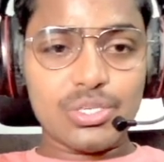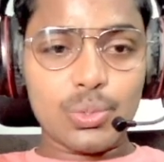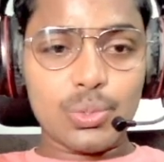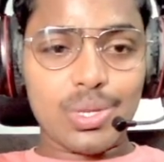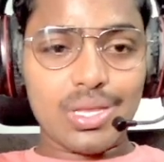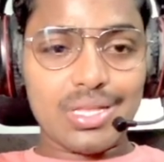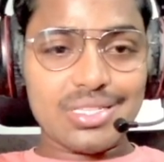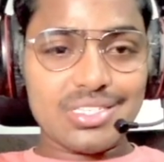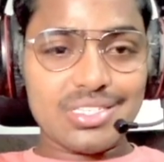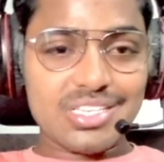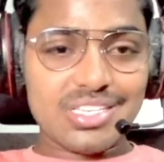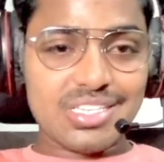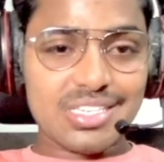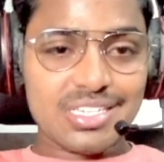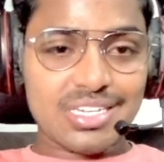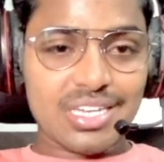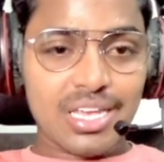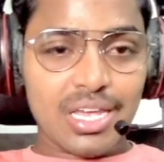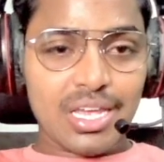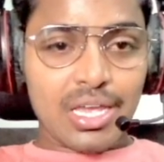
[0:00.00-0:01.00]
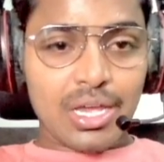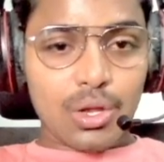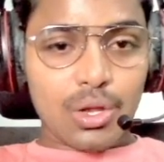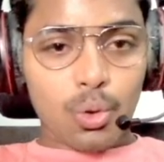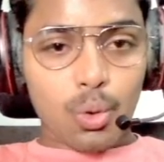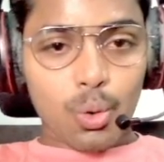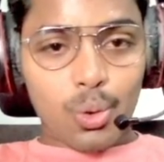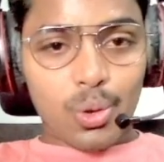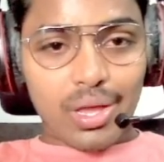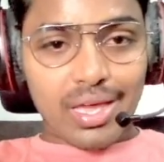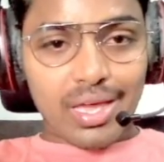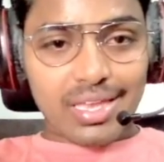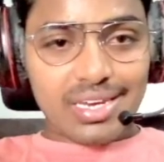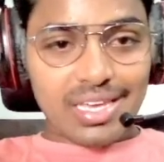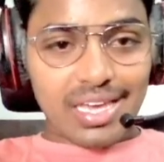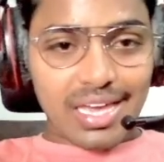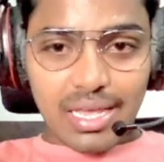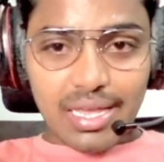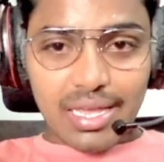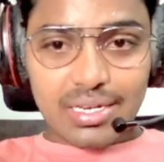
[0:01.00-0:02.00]
you can just go
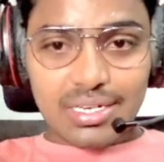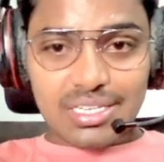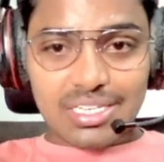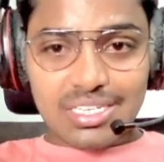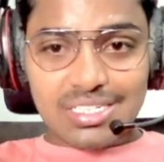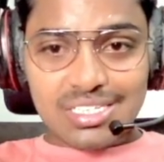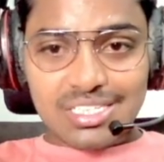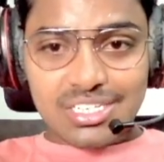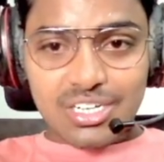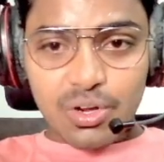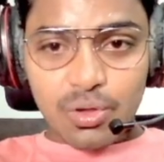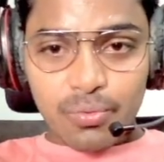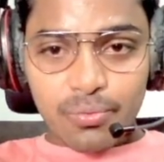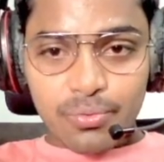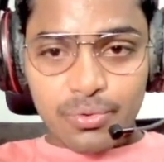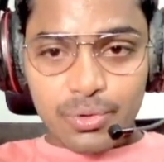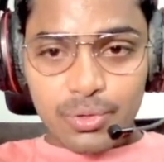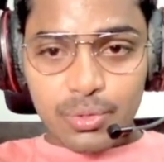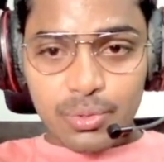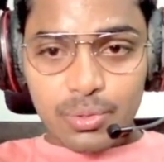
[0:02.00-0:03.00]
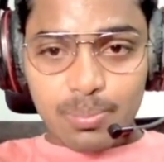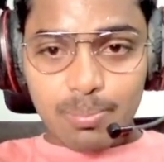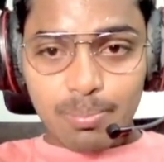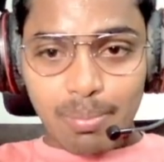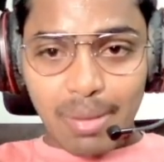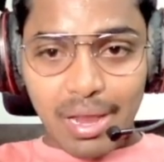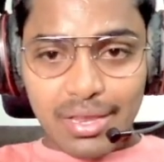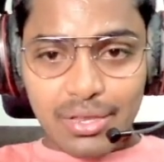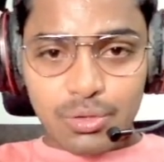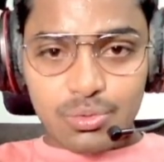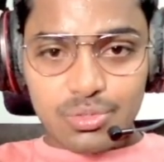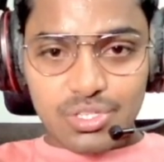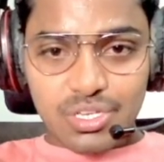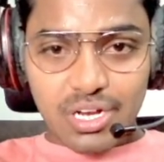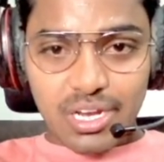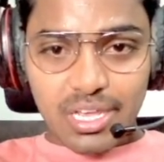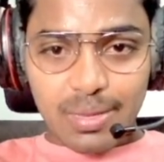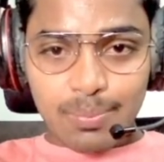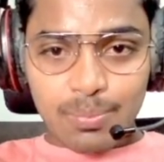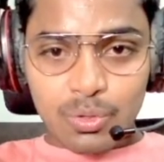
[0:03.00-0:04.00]
ahead and instead of my
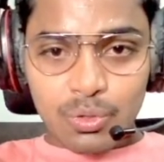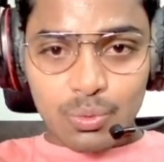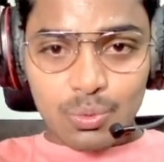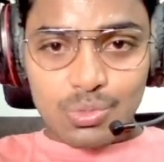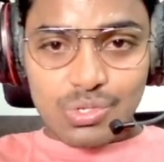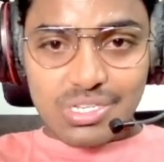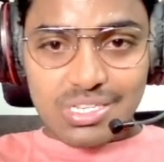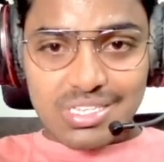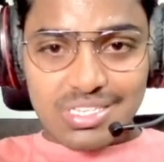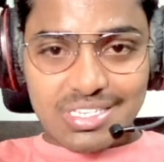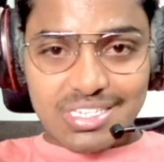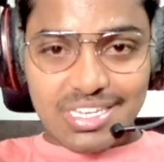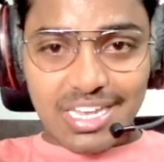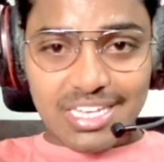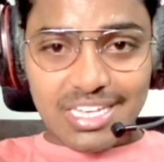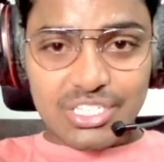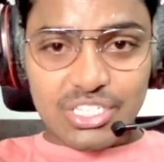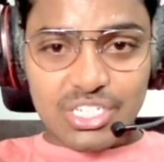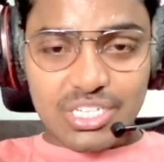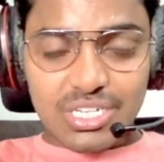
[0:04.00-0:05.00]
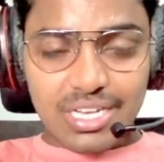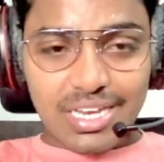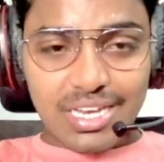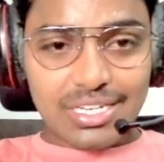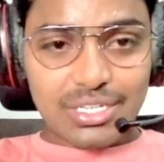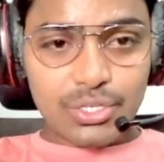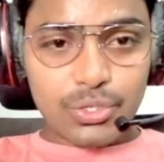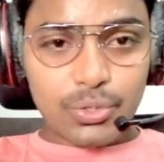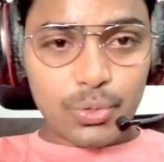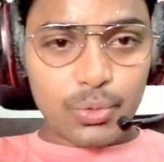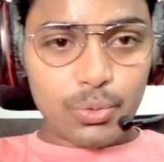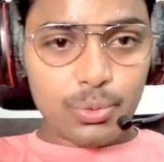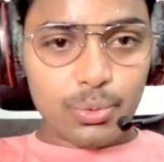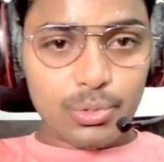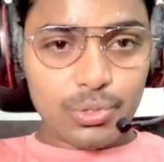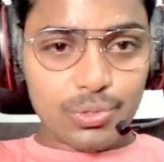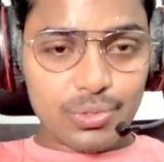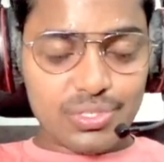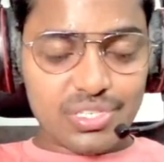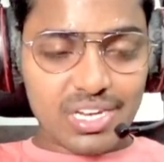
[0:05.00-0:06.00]
username, you just change it to your
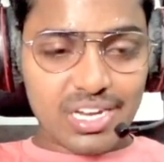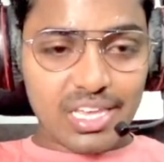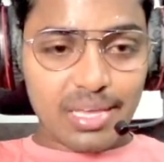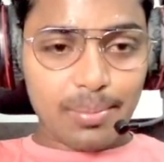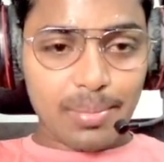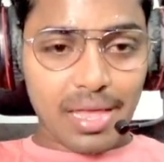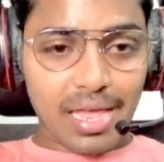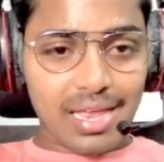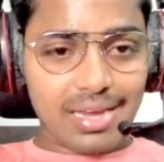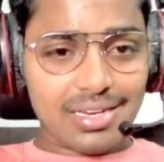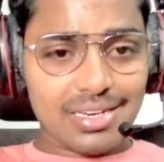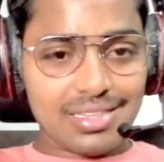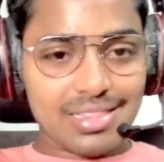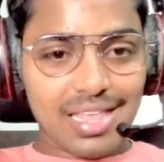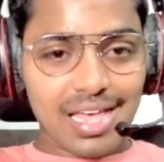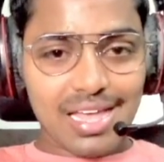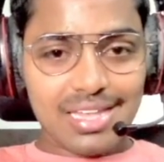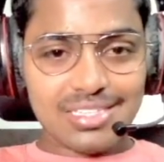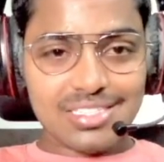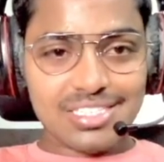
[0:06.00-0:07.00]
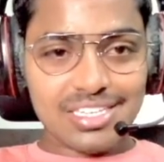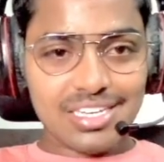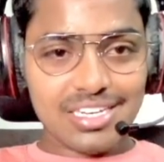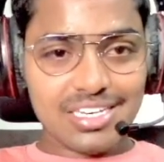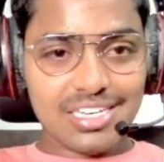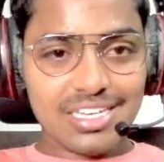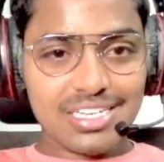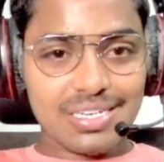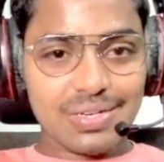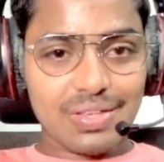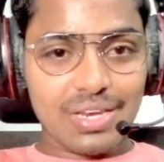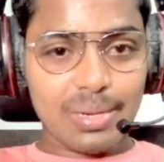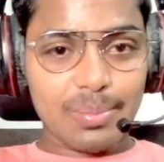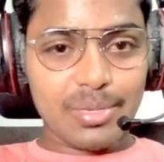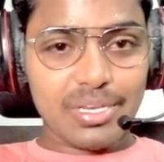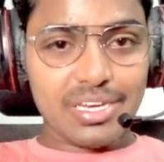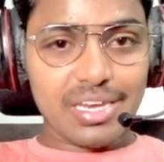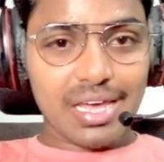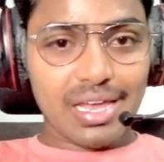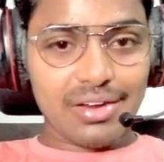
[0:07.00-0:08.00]
username, and that's it. It will
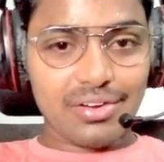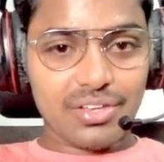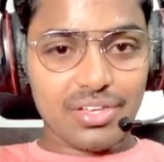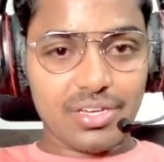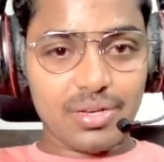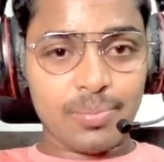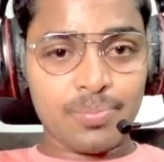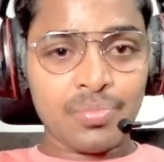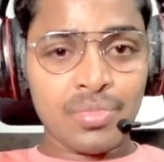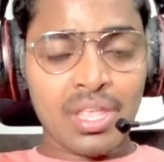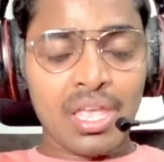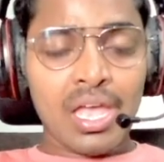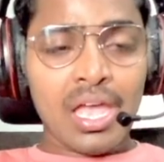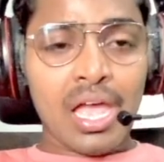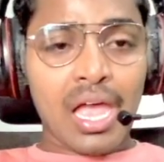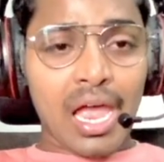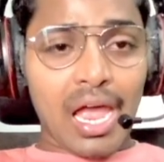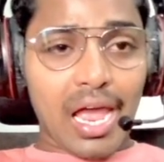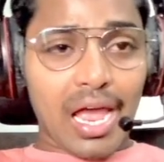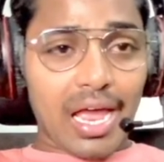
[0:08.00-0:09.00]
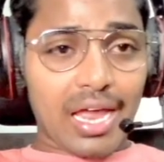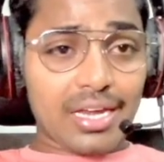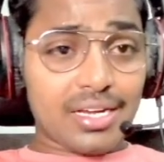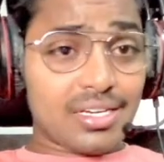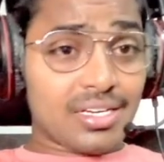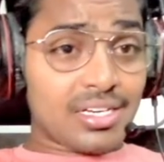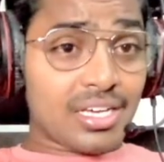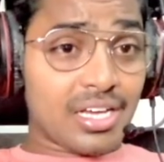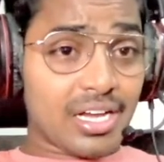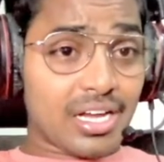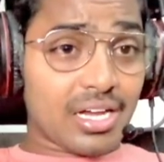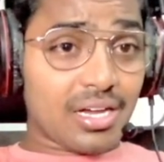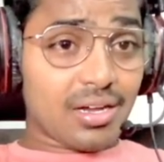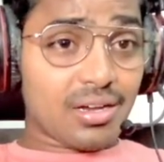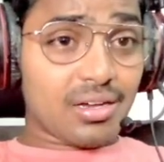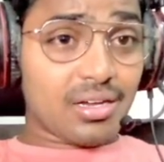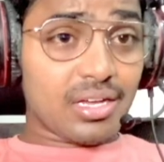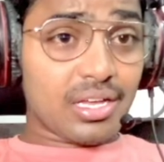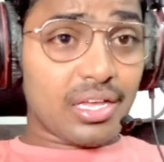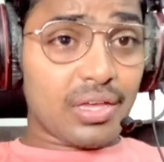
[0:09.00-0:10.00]
be done here. And
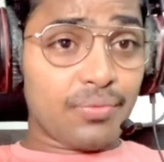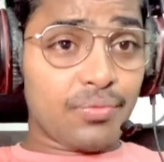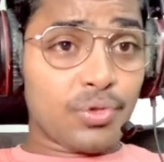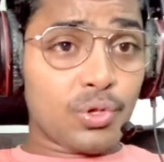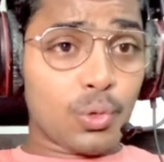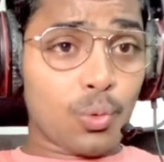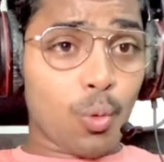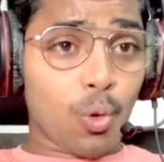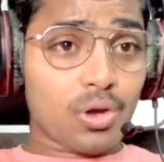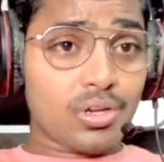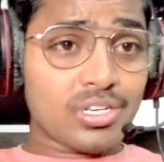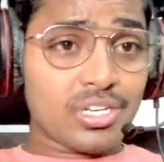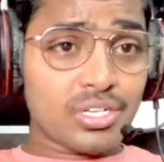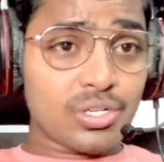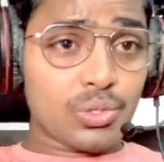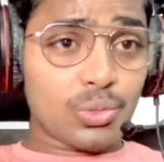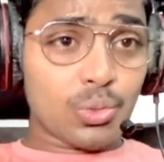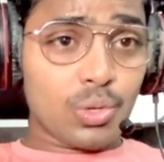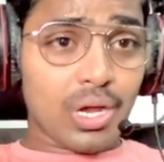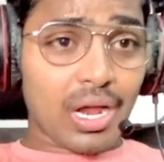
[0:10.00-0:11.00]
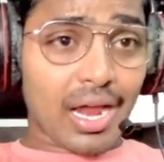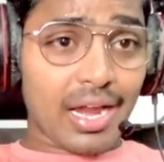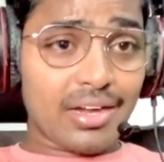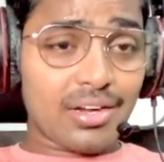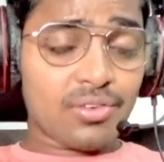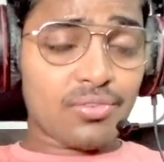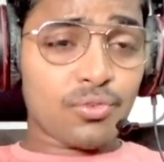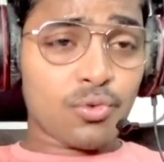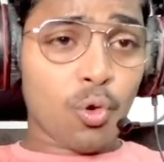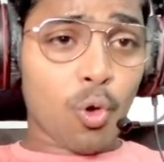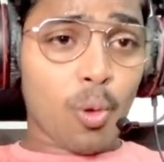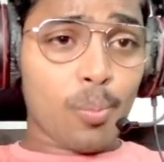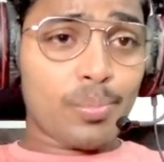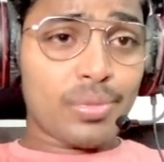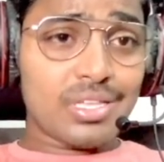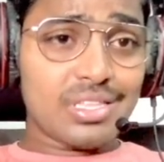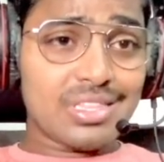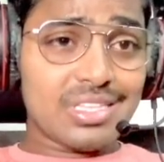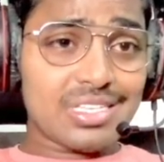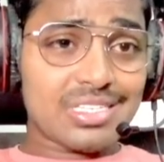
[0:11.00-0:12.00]
if you wanted to kind of
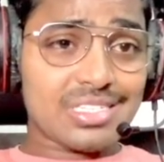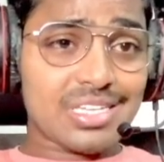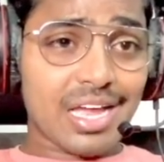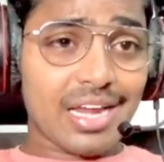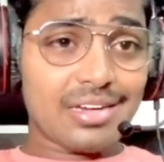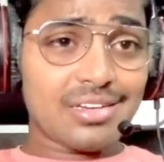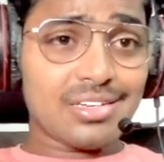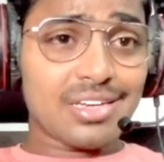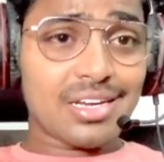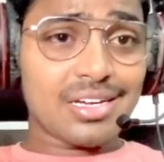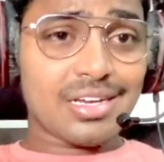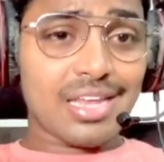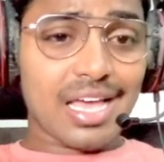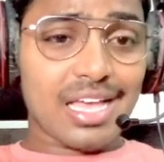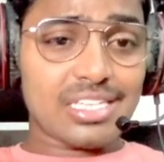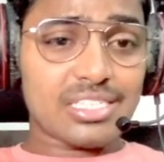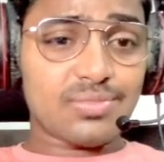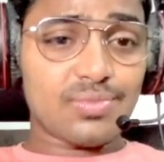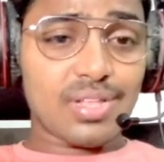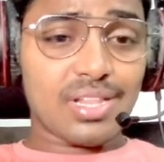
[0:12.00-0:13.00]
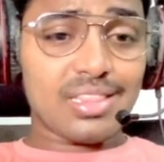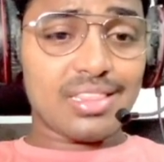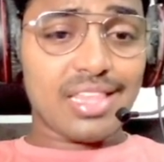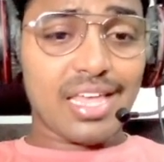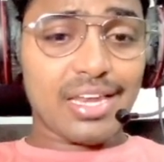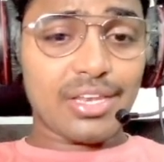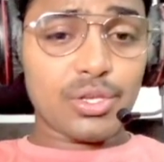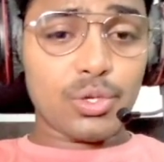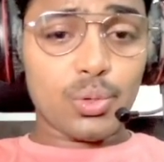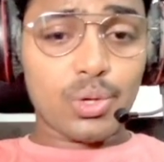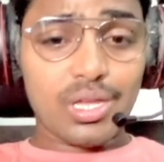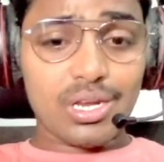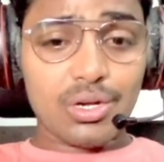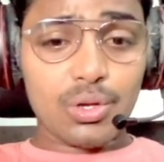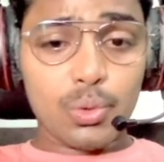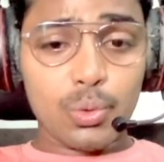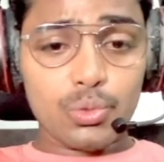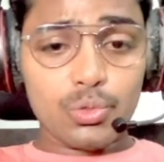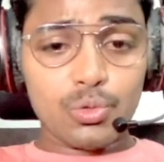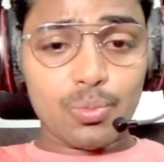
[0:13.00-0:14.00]
copy this content as well, then you can
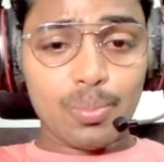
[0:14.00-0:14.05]
go to